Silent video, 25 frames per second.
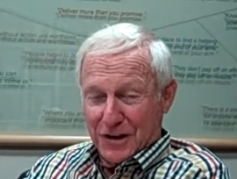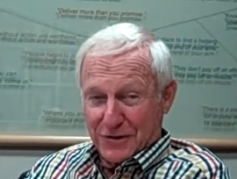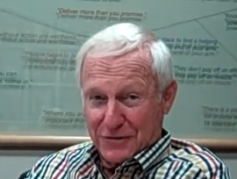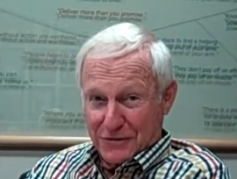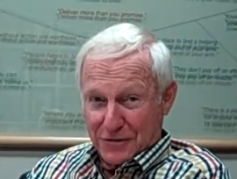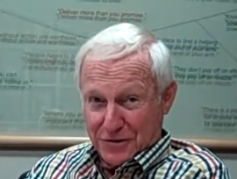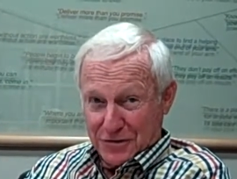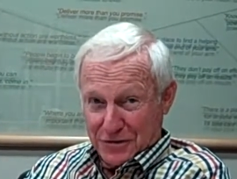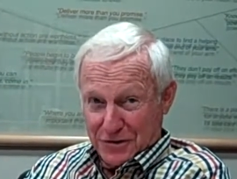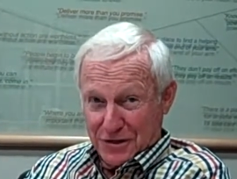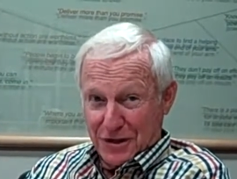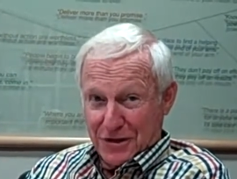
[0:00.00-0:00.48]

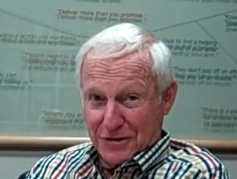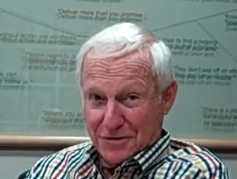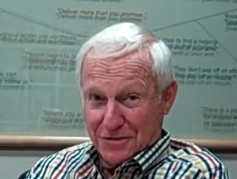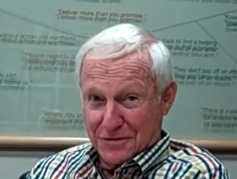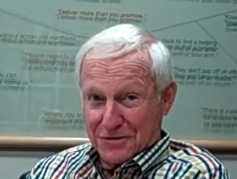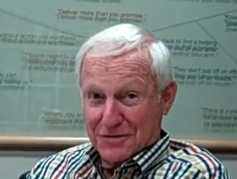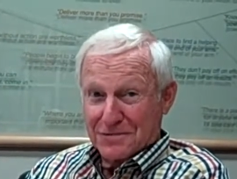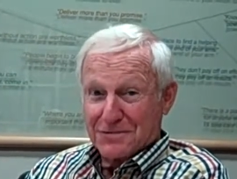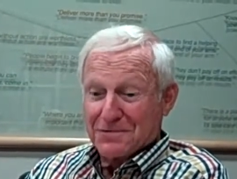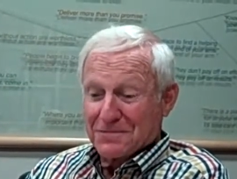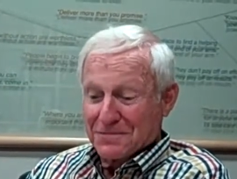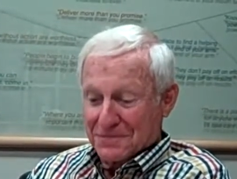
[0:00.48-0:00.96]
Five years
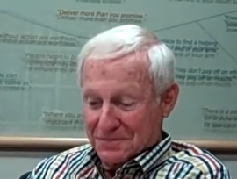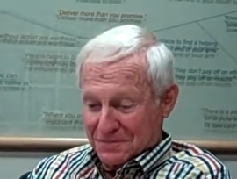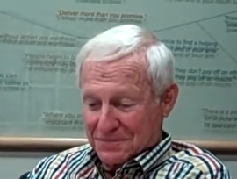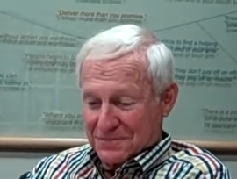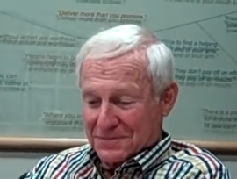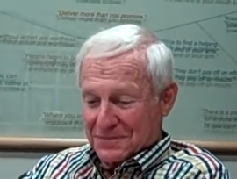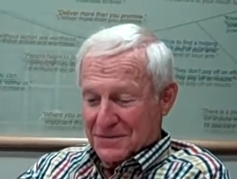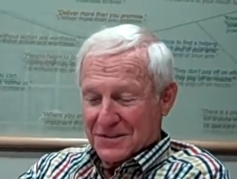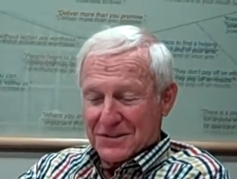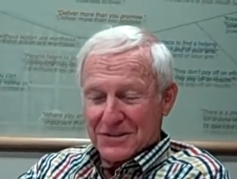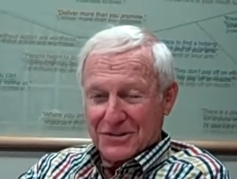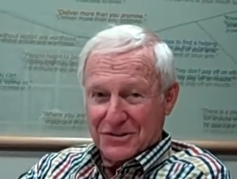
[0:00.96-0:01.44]
later,
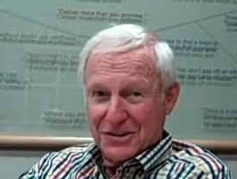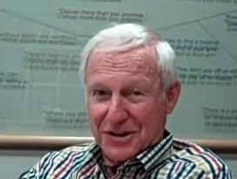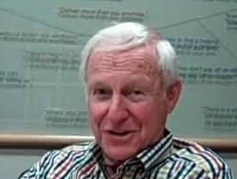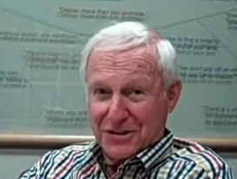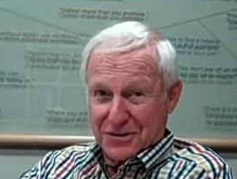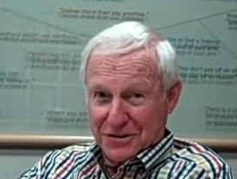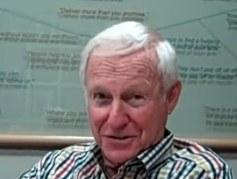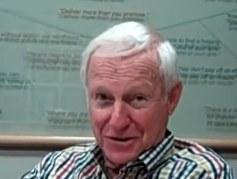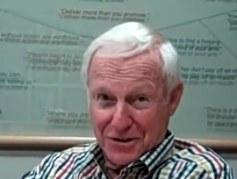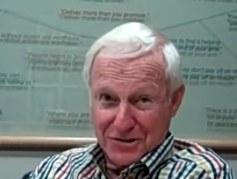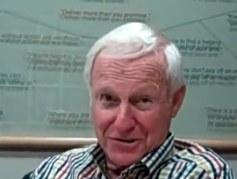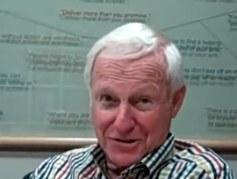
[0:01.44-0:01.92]

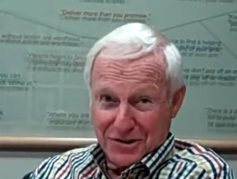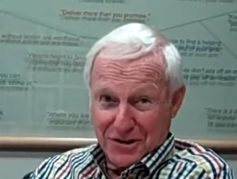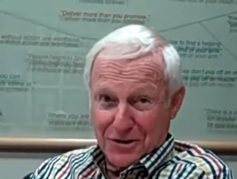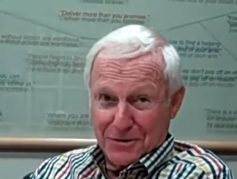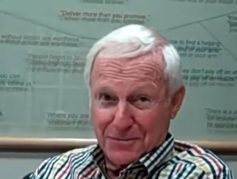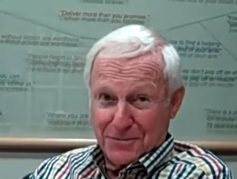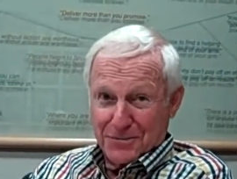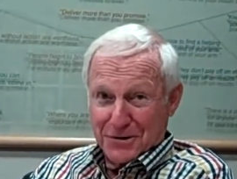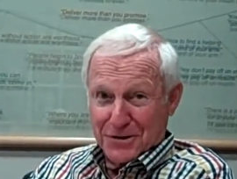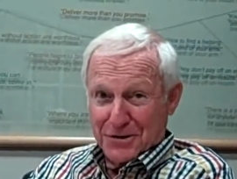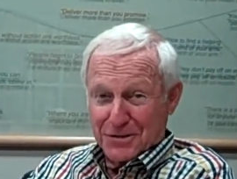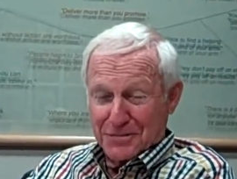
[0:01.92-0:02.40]
started this
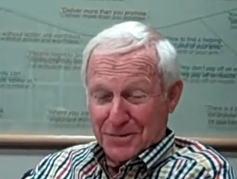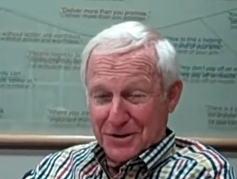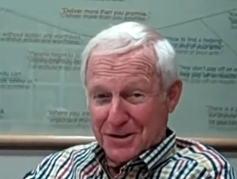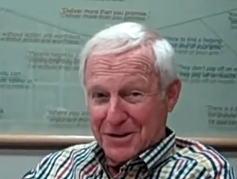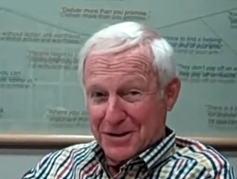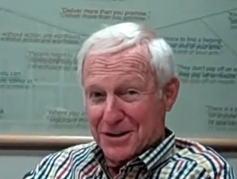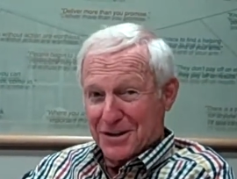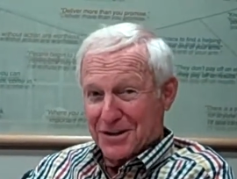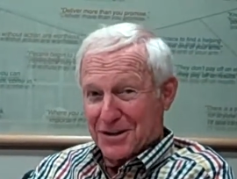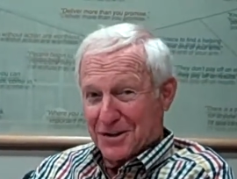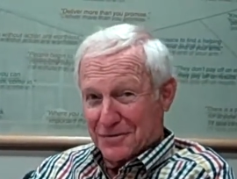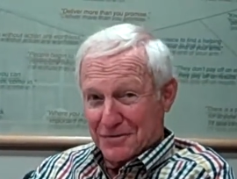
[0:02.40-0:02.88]
company,
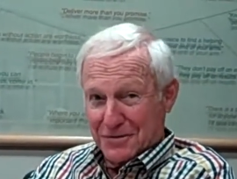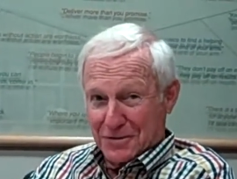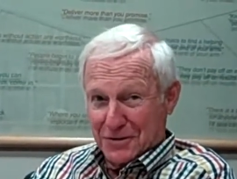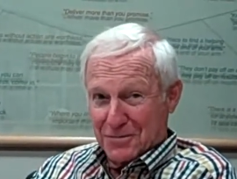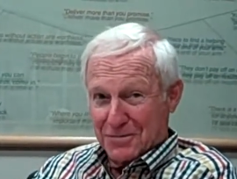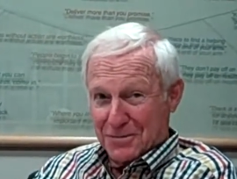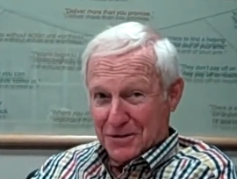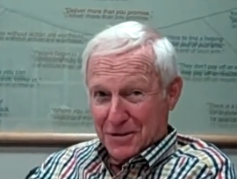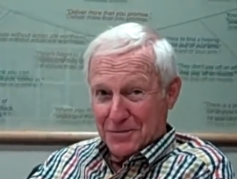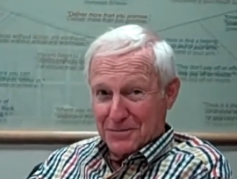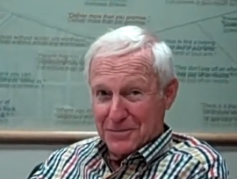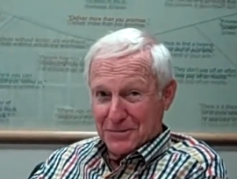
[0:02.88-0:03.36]
Mackay
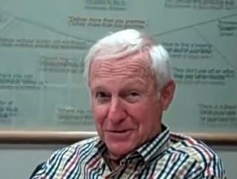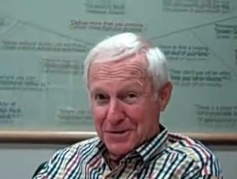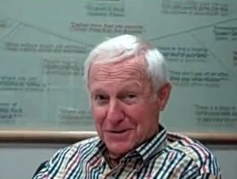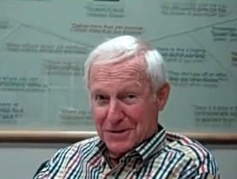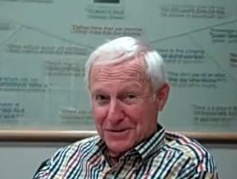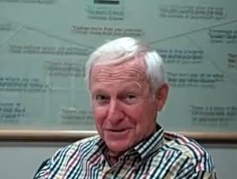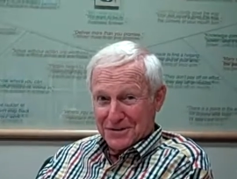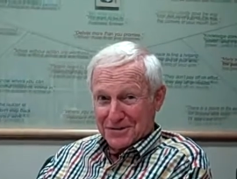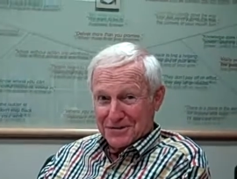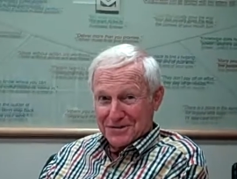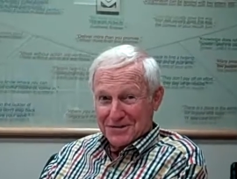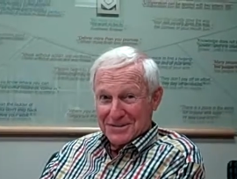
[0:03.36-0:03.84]
Envelope
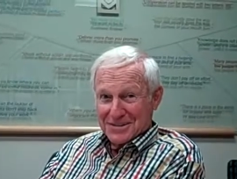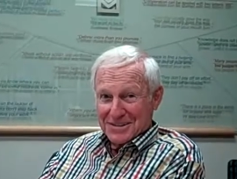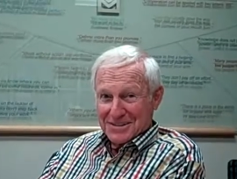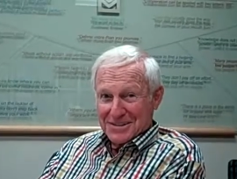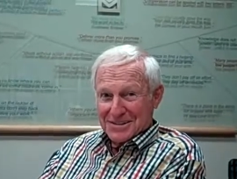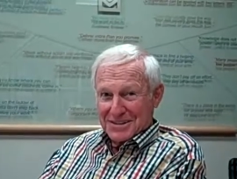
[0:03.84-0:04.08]
Company, and